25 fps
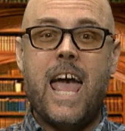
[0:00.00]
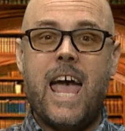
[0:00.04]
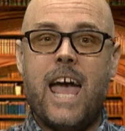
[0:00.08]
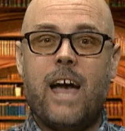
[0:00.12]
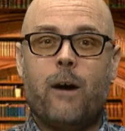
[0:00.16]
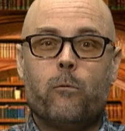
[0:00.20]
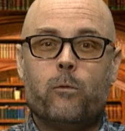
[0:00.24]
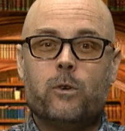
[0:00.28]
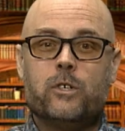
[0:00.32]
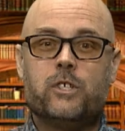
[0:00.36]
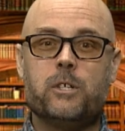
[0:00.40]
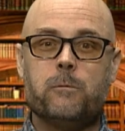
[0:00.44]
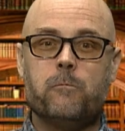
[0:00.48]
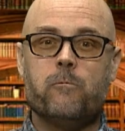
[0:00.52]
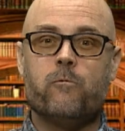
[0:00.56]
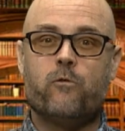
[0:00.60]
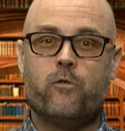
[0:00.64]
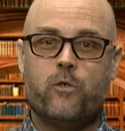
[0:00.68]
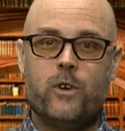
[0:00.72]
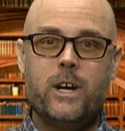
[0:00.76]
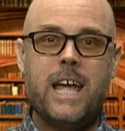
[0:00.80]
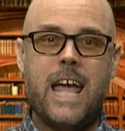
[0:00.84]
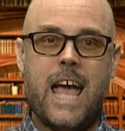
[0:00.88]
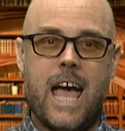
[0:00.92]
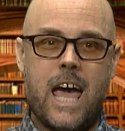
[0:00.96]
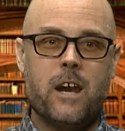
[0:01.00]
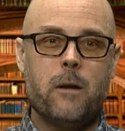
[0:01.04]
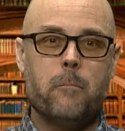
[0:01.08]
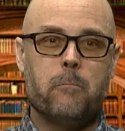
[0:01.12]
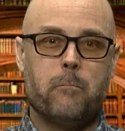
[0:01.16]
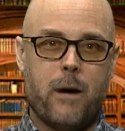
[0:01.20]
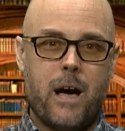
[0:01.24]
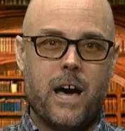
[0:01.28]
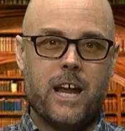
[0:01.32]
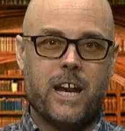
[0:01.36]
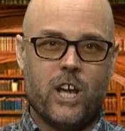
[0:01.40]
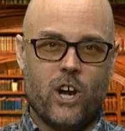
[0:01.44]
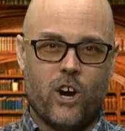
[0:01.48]
with some free henna
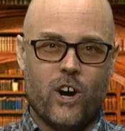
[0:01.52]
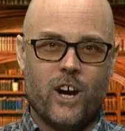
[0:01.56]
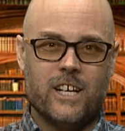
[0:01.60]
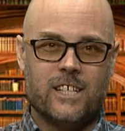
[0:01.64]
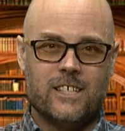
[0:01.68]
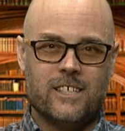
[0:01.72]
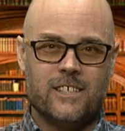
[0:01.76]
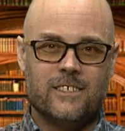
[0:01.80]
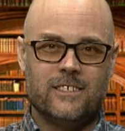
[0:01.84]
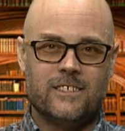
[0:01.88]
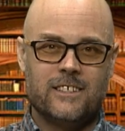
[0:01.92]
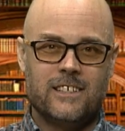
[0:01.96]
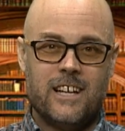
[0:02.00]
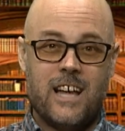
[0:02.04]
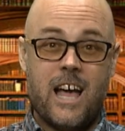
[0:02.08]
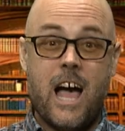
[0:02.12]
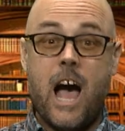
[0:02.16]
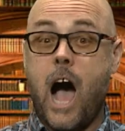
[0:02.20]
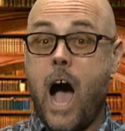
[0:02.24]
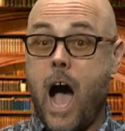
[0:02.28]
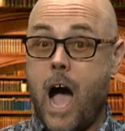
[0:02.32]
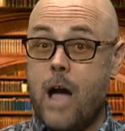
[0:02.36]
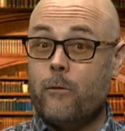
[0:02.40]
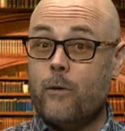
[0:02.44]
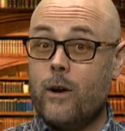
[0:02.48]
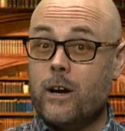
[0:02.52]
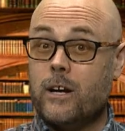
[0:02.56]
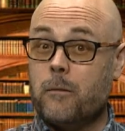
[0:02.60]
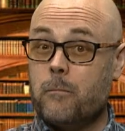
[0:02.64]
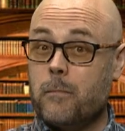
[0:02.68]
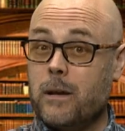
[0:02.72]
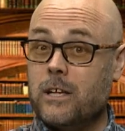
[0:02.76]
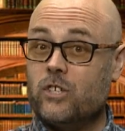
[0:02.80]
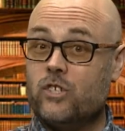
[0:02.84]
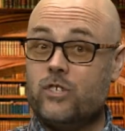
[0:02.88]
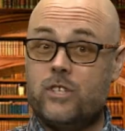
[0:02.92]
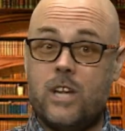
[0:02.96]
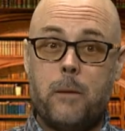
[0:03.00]
body art. I
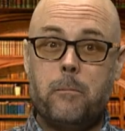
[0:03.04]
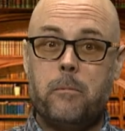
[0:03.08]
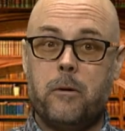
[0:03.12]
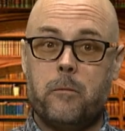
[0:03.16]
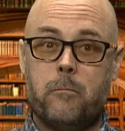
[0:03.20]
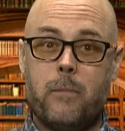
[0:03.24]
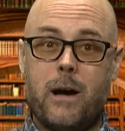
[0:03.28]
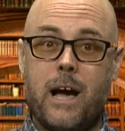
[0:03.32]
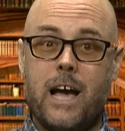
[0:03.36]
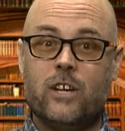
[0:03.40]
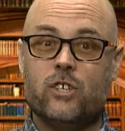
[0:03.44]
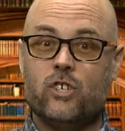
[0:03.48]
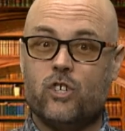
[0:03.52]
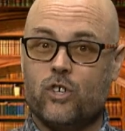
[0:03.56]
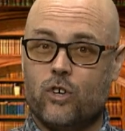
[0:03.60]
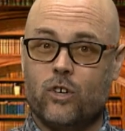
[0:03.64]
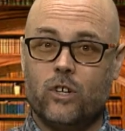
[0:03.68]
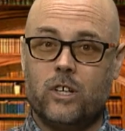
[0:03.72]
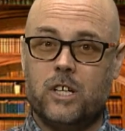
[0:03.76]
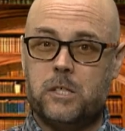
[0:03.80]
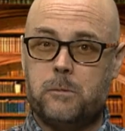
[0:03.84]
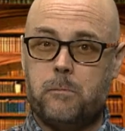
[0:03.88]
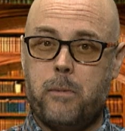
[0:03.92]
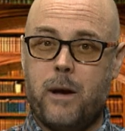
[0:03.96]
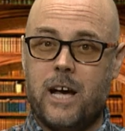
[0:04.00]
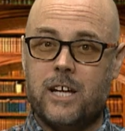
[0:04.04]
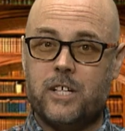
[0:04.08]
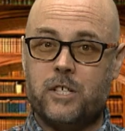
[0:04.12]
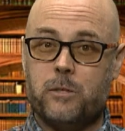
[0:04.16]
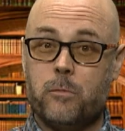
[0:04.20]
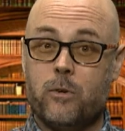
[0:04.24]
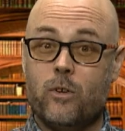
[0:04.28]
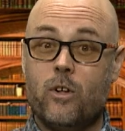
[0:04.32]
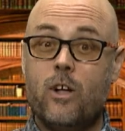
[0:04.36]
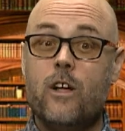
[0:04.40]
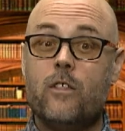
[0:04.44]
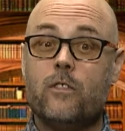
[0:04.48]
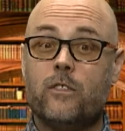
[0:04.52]
recommend stopping by as early as
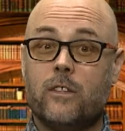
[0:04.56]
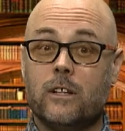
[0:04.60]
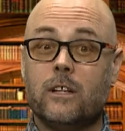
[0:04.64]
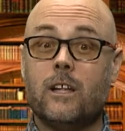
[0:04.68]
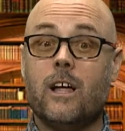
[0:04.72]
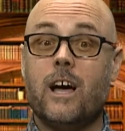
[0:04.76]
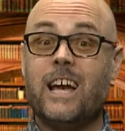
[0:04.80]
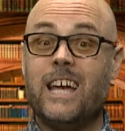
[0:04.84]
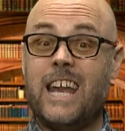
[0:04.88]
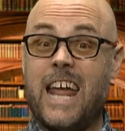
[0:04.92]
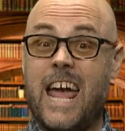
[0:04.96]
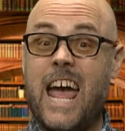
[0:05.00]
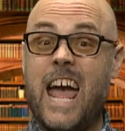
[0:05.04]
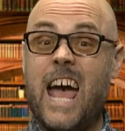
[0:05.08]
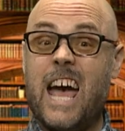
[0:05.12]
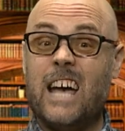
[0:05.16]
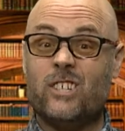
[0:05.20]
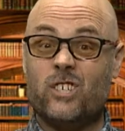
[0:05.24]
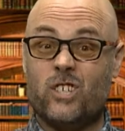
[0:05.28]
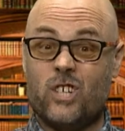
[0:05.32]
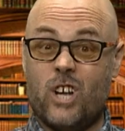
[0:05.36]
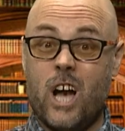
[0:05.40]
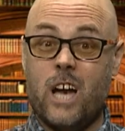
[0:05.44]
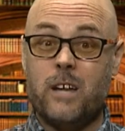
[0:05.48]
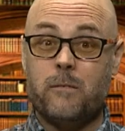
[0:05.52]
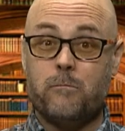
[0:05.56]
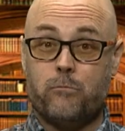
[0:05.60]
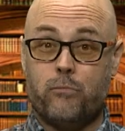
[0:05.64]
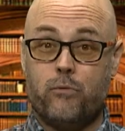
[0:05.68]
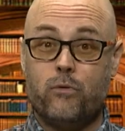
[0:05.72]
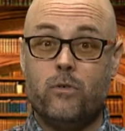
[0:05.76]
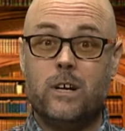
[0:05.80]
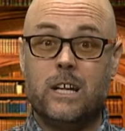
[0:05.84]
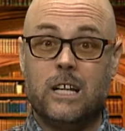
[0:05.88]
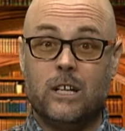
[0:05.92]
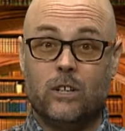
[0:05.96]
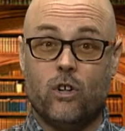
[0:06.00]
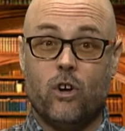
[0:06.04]
possible. The line has gotten
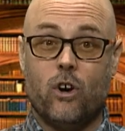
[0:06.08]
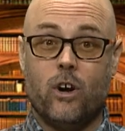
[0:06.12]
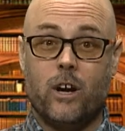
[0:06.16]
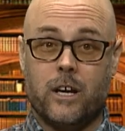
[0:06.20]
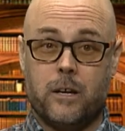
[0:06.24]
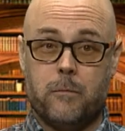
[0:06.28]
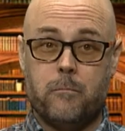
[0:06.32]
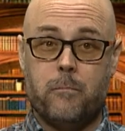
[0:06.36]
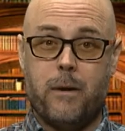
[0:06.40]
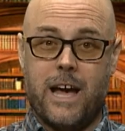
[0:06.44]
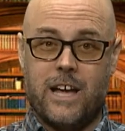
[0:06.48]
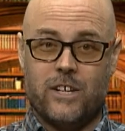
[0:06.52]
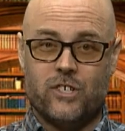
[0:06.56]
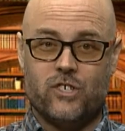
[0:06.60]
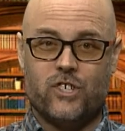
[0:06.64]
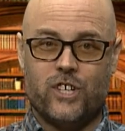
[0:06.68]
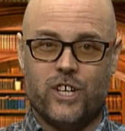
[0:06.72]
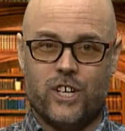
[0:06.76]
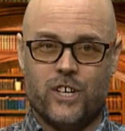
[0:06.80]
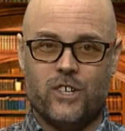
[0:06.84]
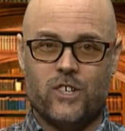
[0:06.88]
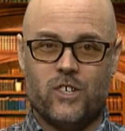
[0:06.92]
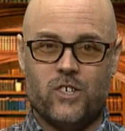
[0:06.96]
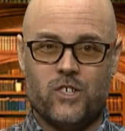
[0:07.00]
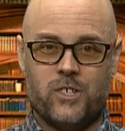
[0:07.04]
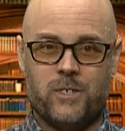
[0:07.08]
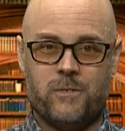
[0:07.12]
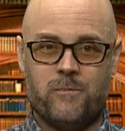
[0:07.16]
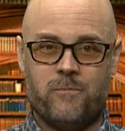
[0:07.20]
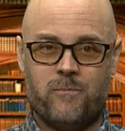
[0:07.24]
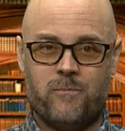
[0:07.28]
pretty long in past years.